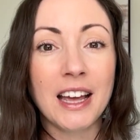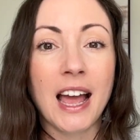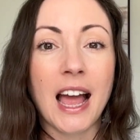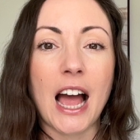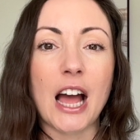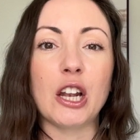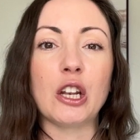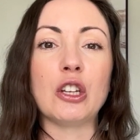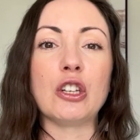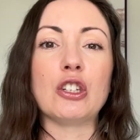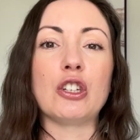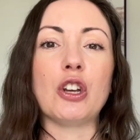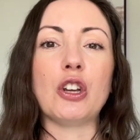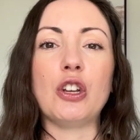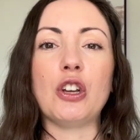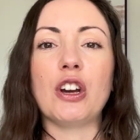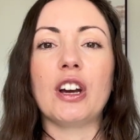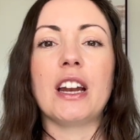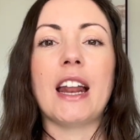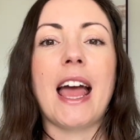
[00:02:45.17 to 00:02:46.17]
And
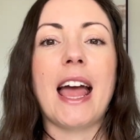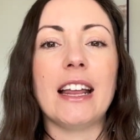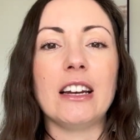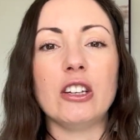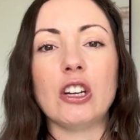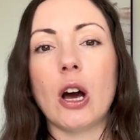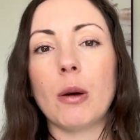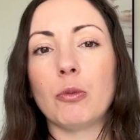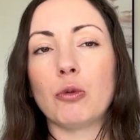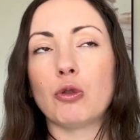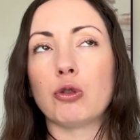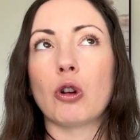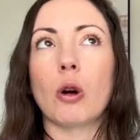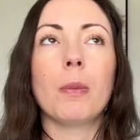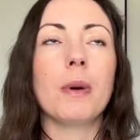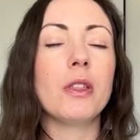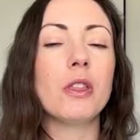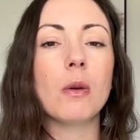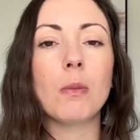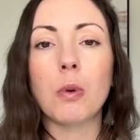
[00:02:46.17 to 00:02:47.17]
you're going to end up
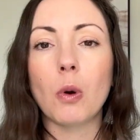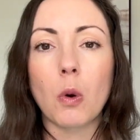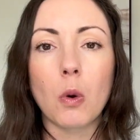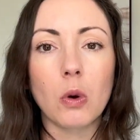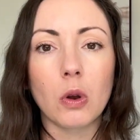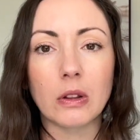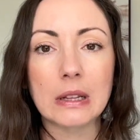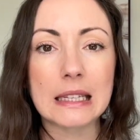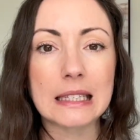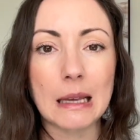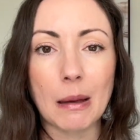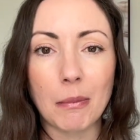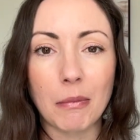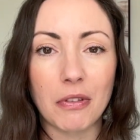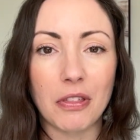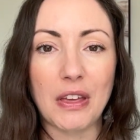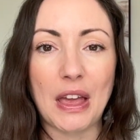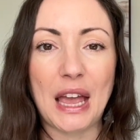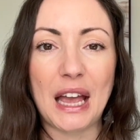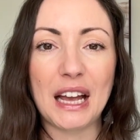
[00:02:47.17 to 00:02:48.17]
dropping the ball on
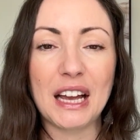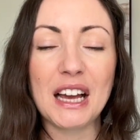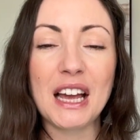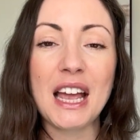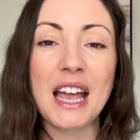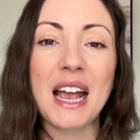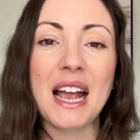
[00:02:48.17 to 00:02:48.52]
something,